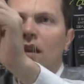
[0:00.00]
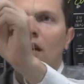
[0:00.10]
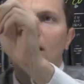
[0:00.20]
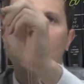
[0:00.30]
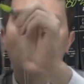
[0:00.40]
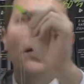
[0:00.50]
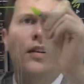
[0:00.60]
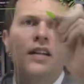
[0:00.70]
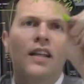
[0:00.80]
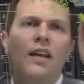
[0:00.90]
Now,
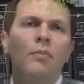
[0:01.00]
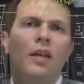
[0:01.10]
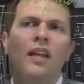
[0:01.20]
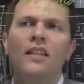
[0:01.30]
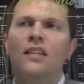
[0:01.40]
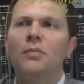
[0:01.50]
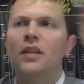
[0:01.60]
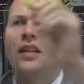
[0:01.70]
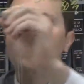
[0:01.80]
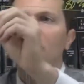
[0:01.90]
a campaign
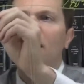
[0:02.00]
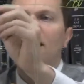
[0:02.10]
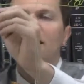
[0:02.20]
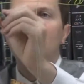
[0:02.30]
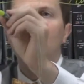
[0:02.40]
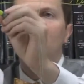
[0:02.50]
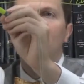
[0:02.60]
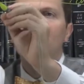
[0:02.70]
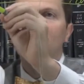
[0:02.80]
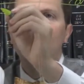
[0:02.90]
committee, by its
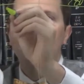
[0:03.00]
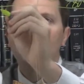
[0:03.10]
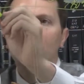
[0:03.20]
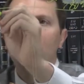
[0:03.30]
definition, can